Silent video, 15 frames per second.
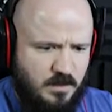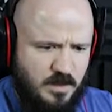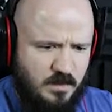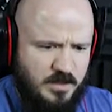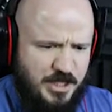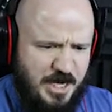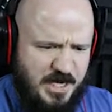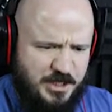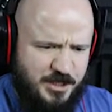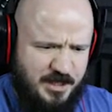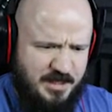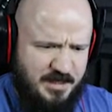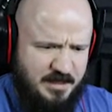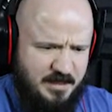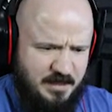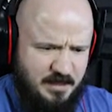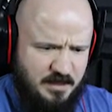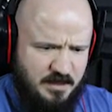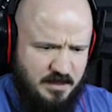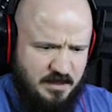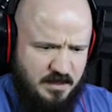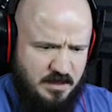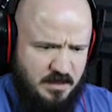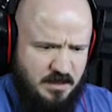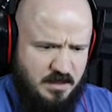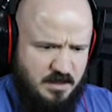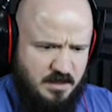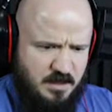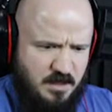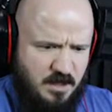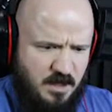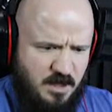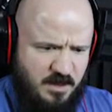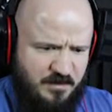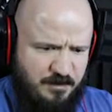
which actually, all